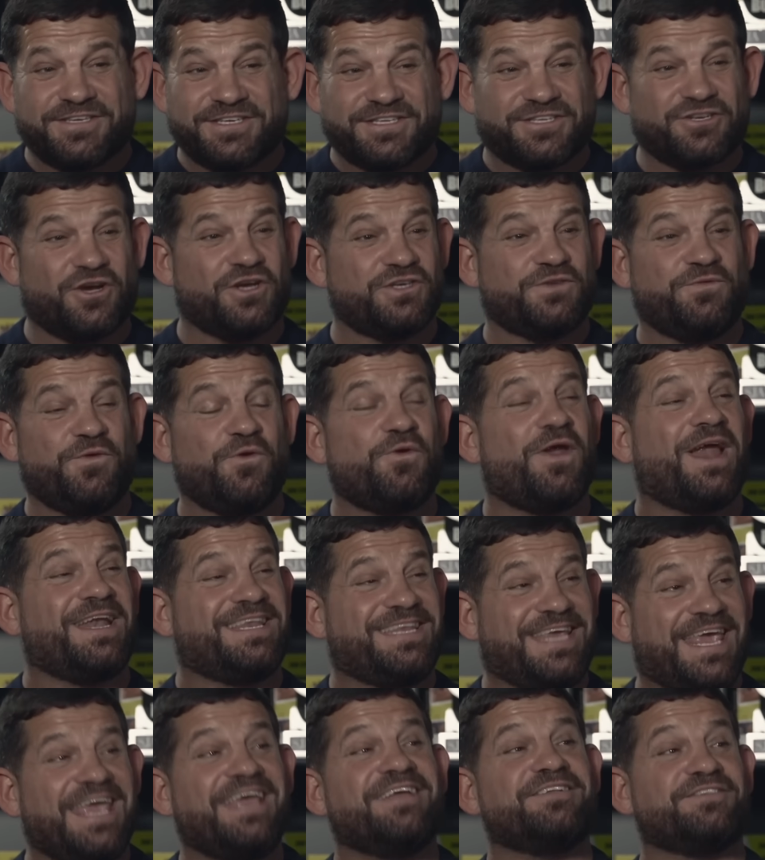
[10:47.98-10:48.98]
Tyson Fury
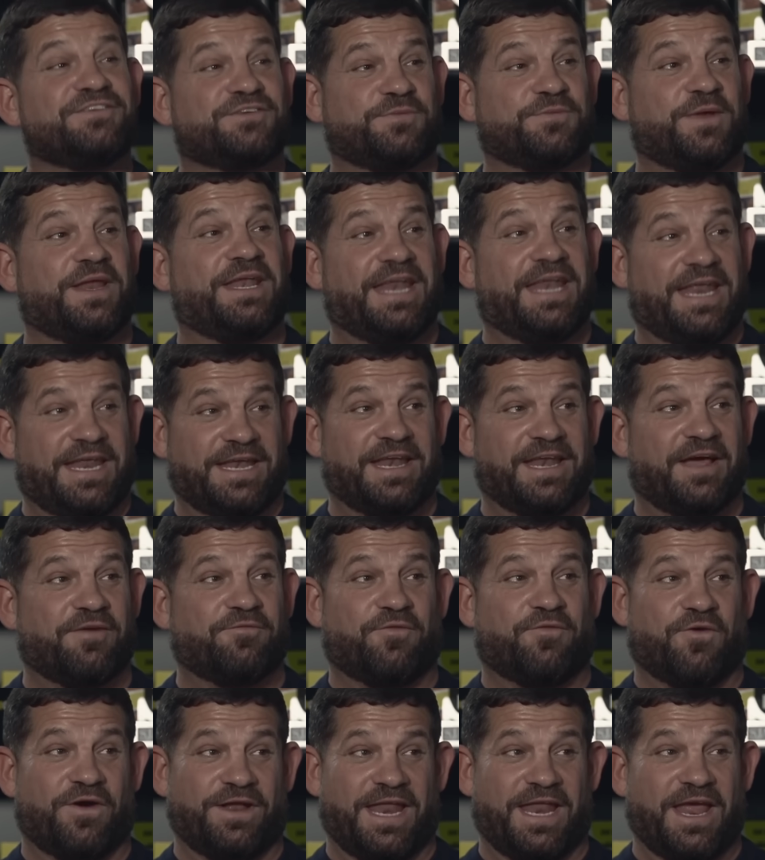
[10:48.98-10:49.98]
had kittens in in
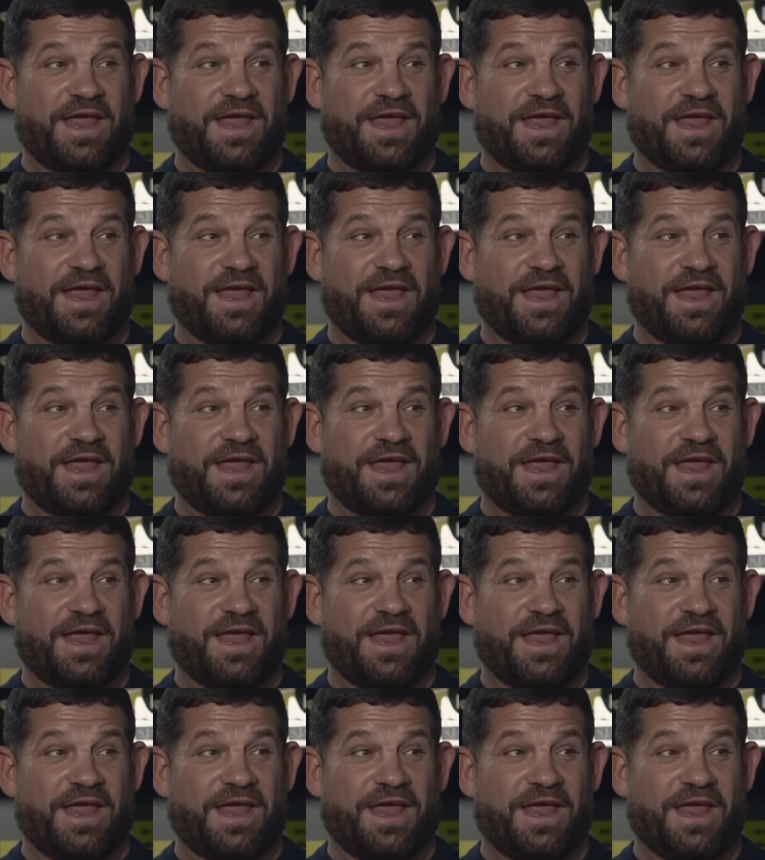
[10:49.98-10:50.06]
that fight.